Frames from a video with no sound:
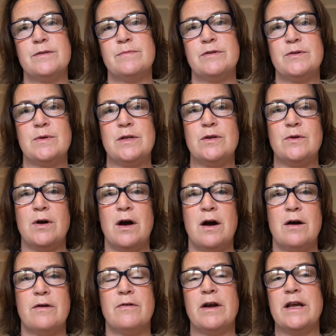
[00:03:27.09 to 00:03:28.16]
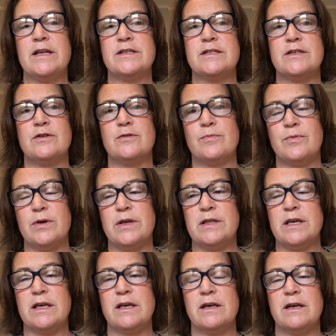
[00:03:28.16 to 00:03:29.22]
between your heart rate and your
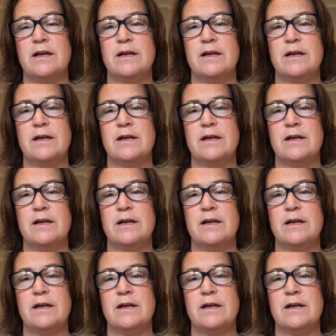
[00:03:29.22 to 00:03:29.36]
breathing.